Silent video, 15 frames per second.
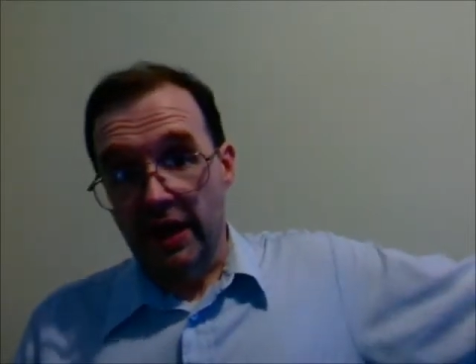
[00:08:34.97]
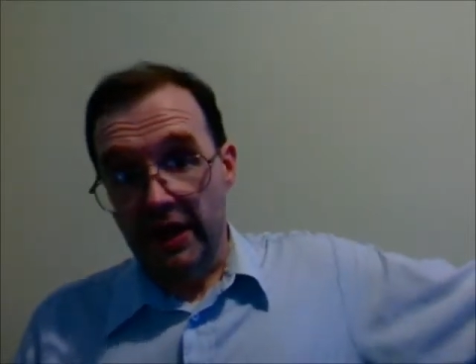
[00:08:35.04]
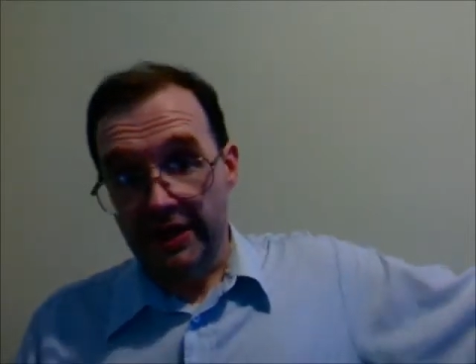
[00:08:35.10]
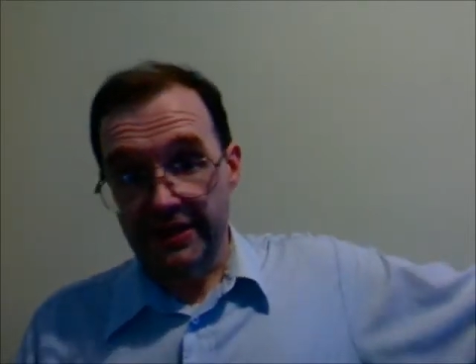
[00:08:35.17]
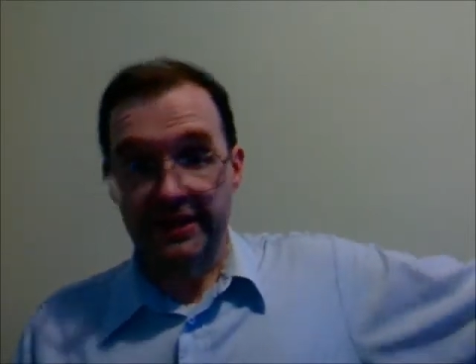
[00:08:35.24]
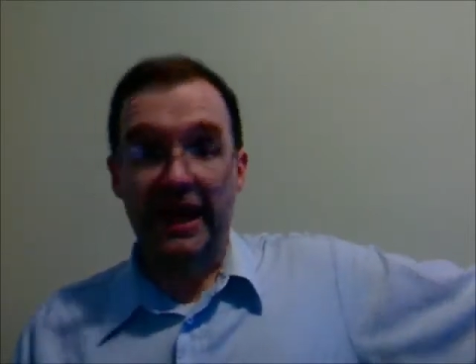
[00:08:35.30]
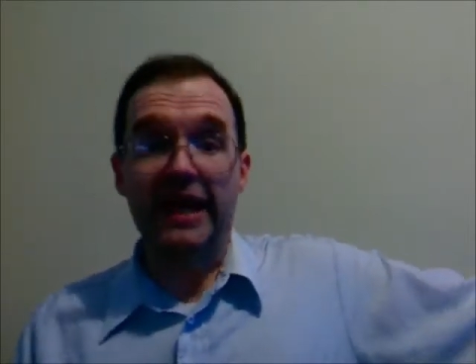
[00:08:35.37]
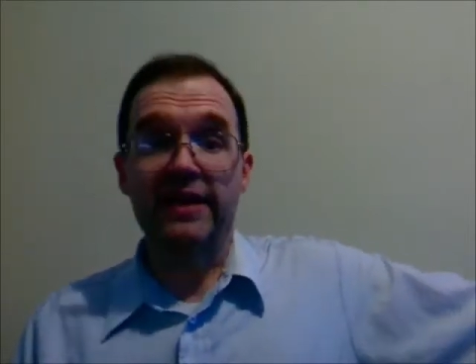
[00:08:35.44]
a
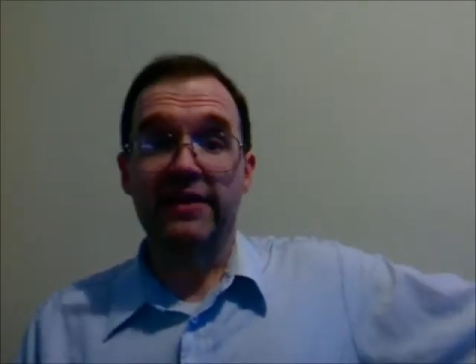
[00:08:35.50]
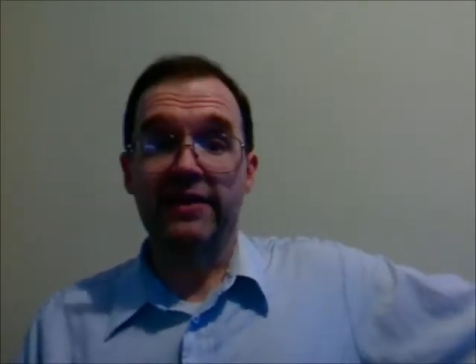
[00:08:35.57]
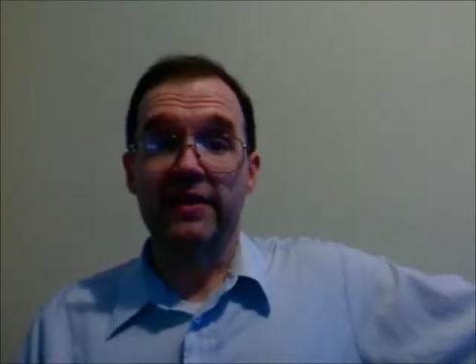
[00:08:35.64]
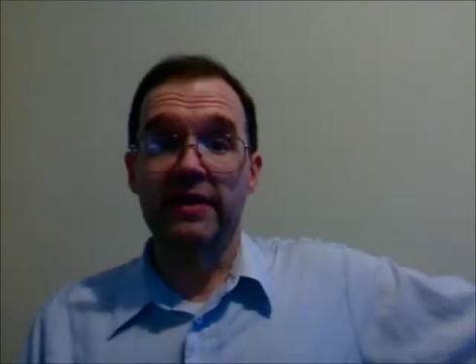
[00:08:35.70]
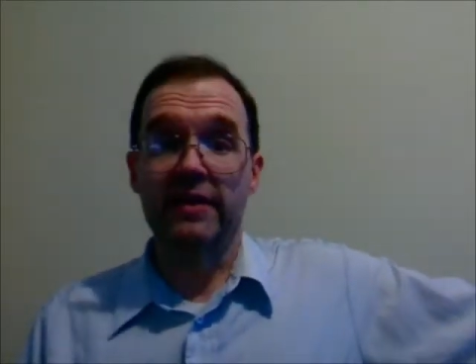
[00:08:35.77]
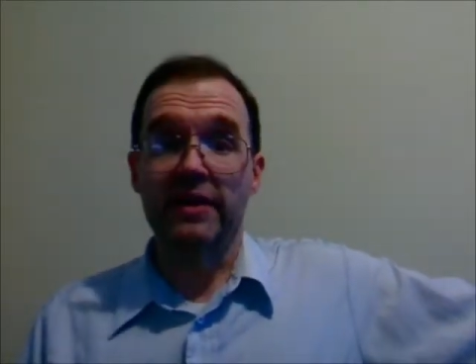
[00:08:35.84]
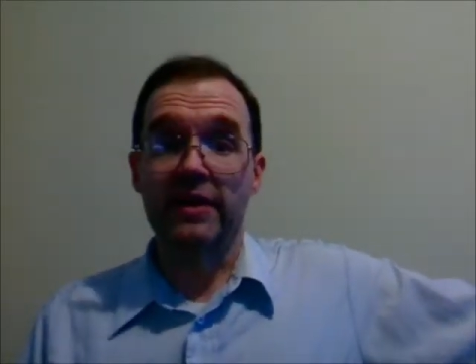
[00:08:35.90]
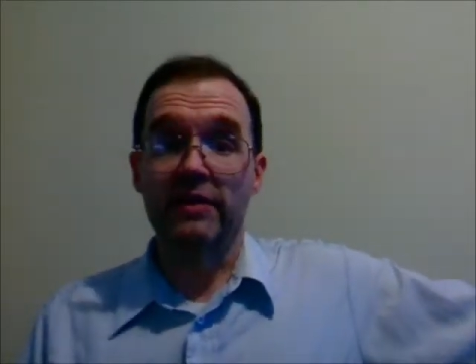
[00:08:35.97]
scythe
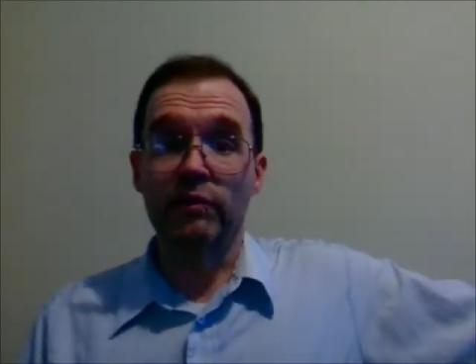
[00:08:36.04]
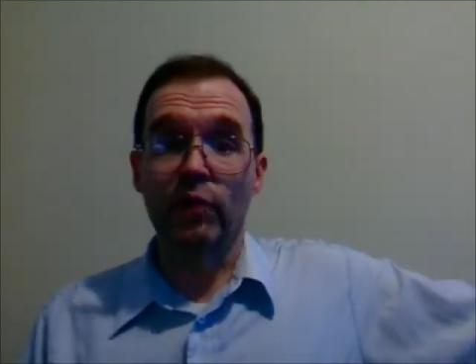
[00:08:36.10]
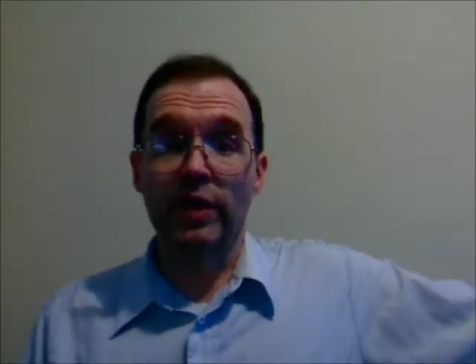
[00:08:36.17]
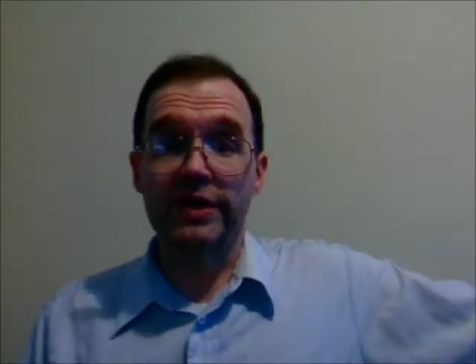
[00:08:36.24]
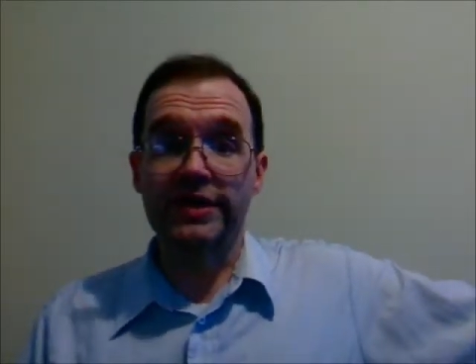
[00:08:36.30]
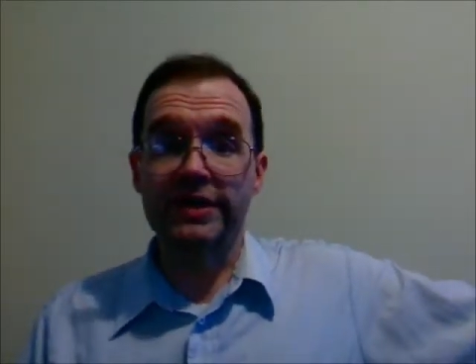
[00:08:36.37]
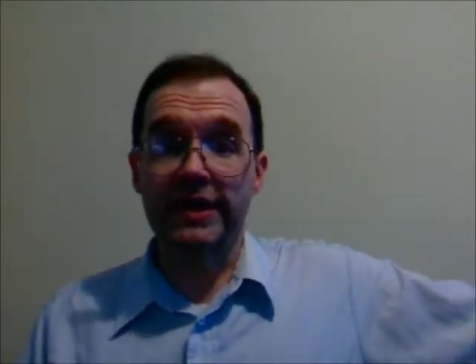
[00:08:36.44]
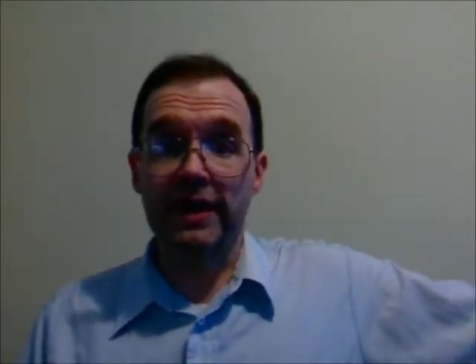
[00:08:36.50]
in
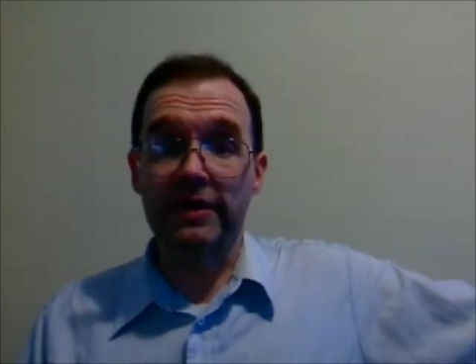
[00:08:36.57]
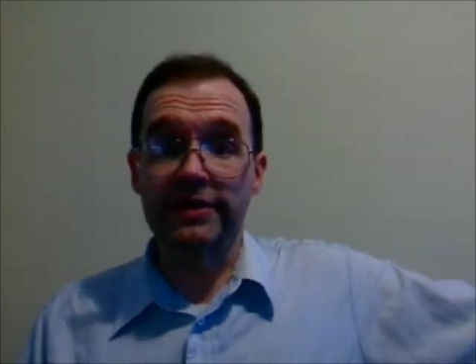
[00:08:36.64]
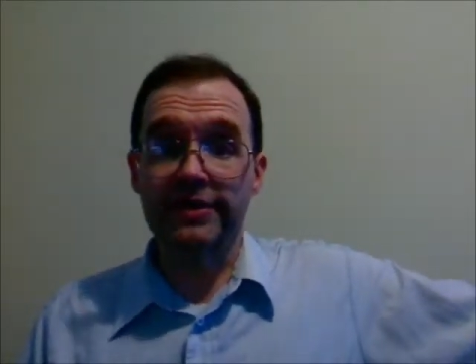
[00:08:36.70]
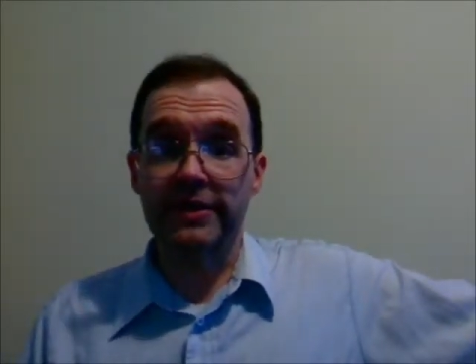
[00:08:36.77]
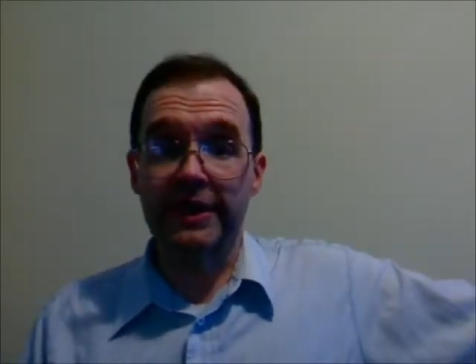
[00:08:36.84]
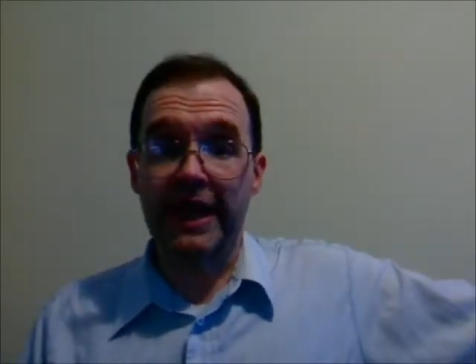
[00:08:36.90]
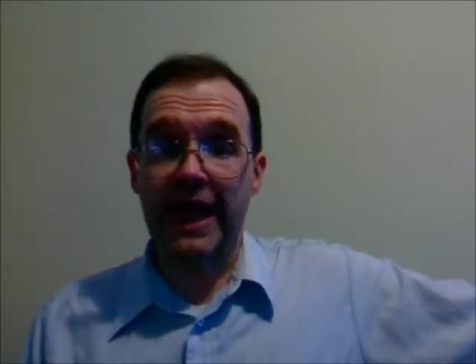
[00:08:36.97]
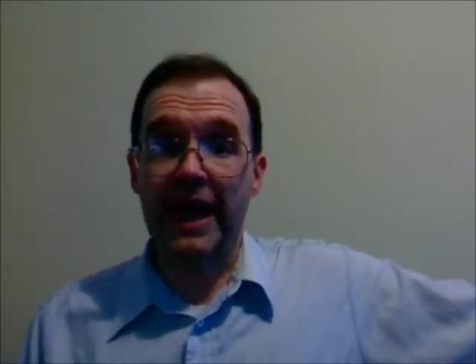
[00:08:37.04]
one
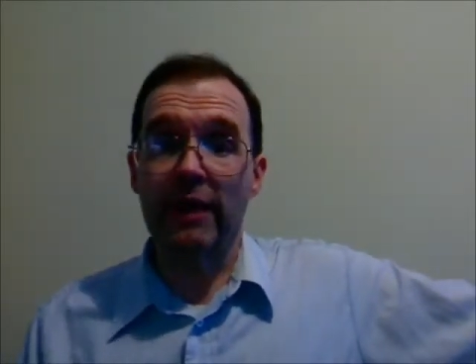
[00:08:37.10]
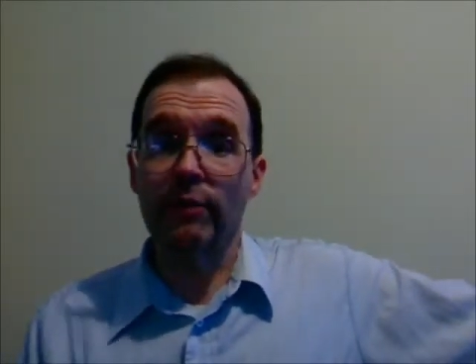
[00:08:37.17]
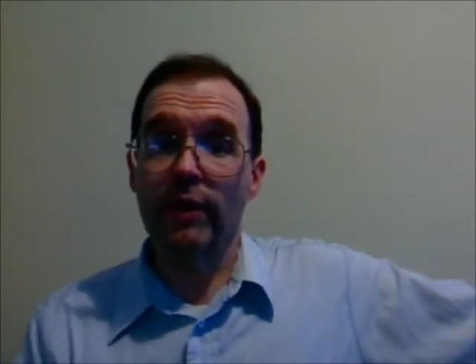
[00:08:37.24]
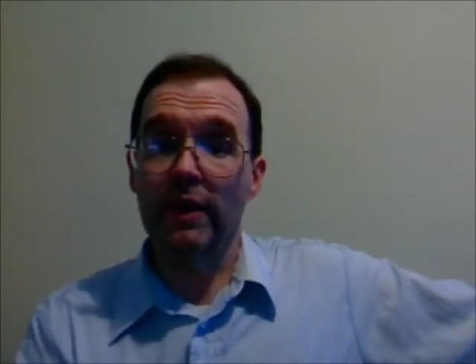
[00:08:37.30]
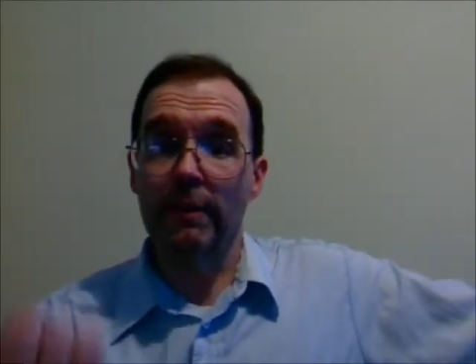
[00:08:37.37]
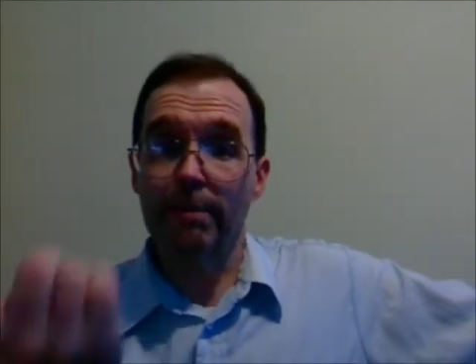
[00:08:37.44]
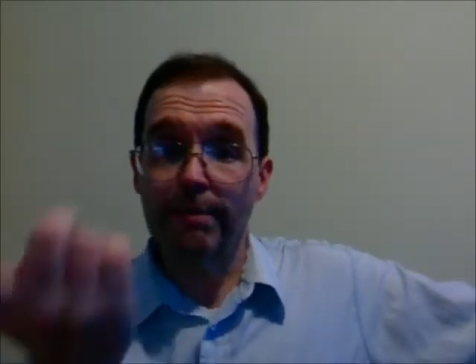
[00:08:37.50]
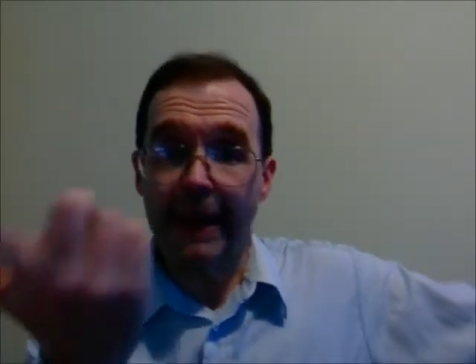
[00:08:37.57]
skeletal hand
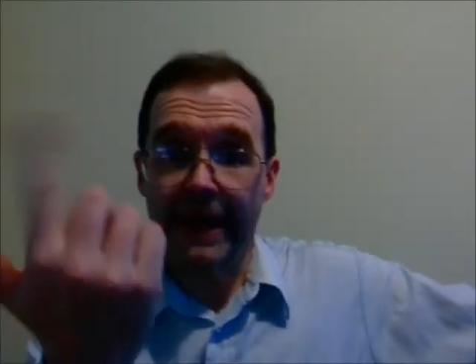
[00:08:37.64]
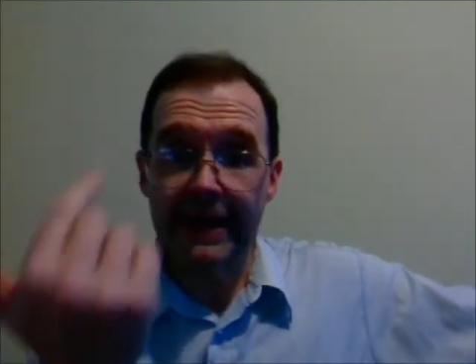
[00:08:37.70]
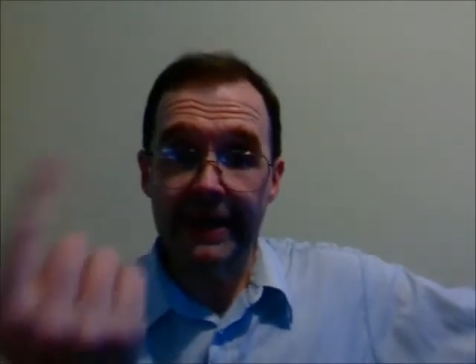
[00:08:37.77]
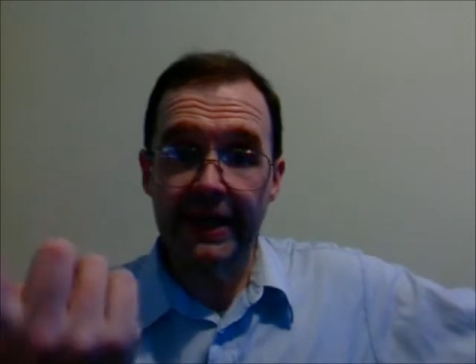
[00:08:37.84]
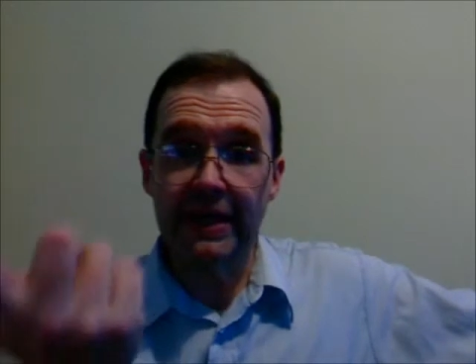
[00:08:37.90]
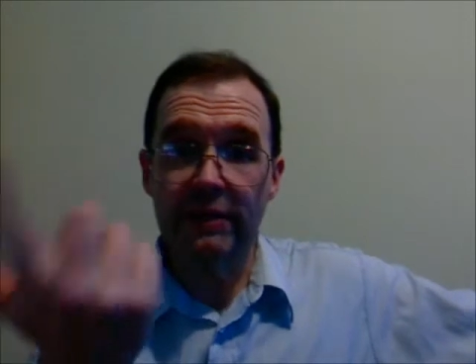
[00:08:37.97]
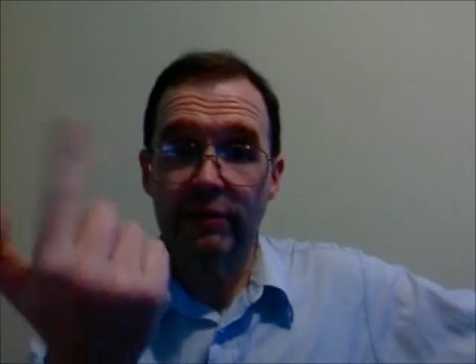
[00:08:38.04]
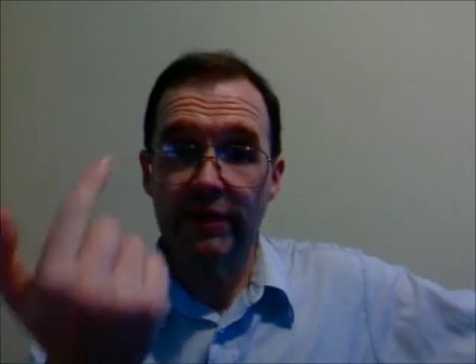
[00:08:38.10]
while
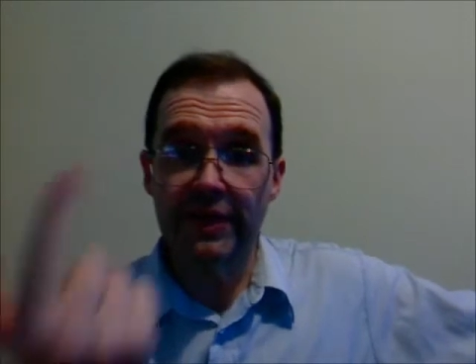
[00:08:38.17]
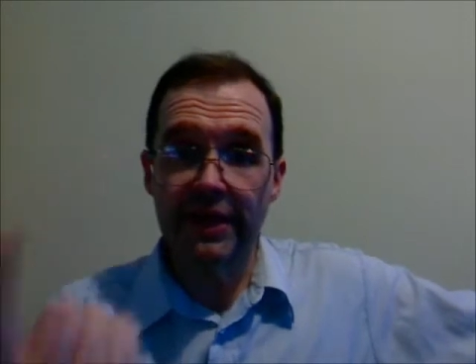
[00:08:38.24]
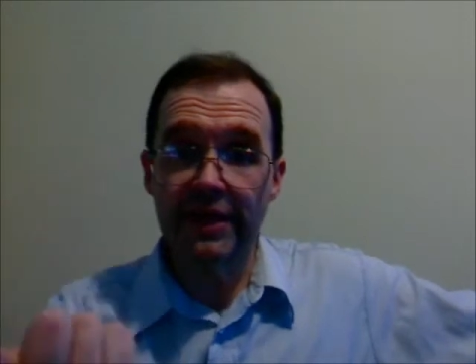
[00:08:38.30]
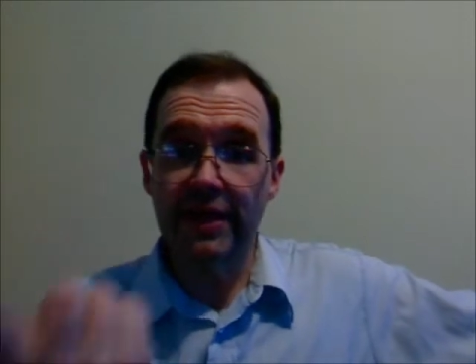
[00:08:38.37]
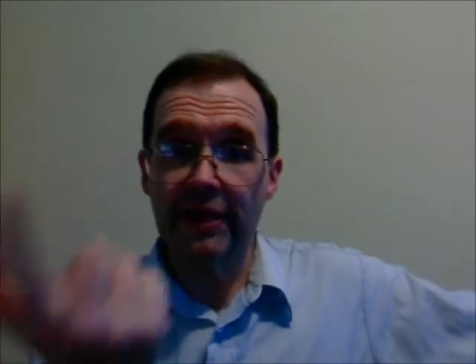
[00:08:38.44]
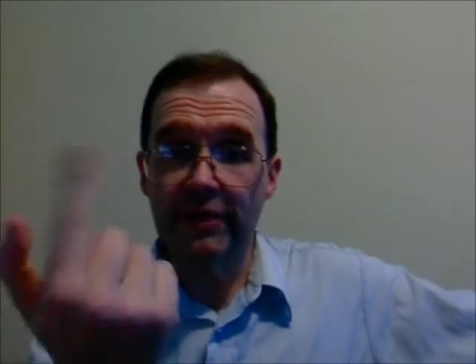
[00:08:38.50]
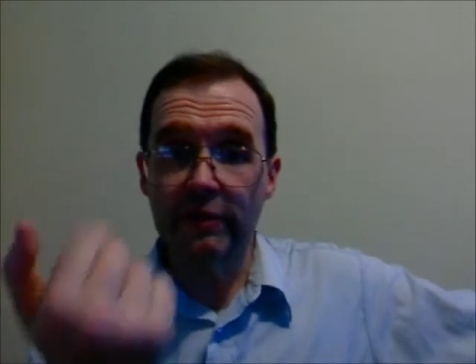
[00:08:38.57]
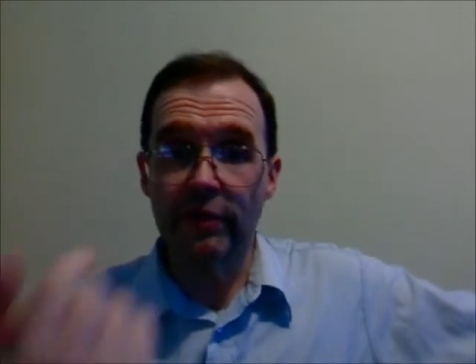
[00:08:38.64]
beckoning with
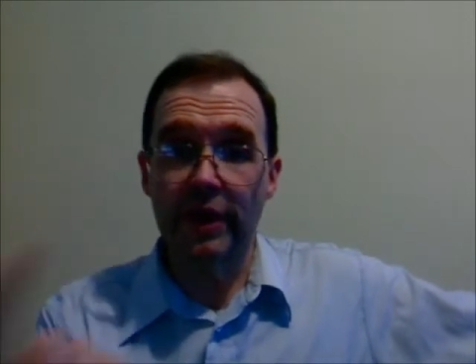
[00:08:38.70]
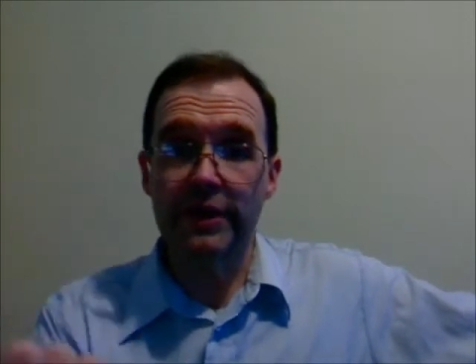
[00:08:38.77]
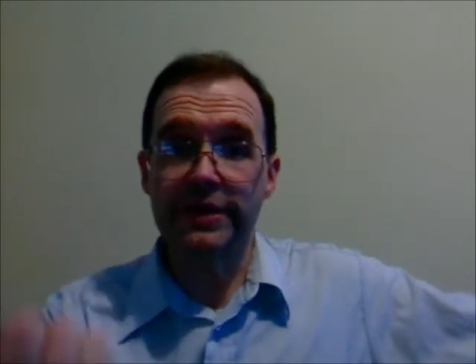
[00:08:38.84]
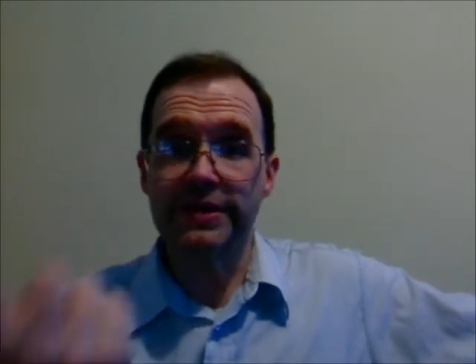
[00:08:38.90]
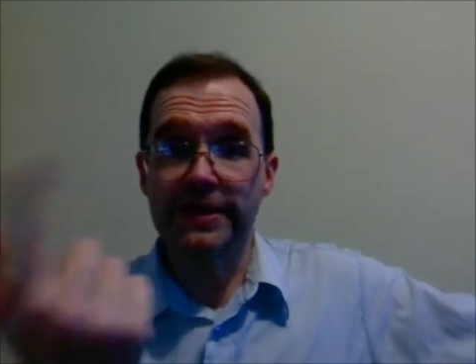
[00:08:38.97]
the other one,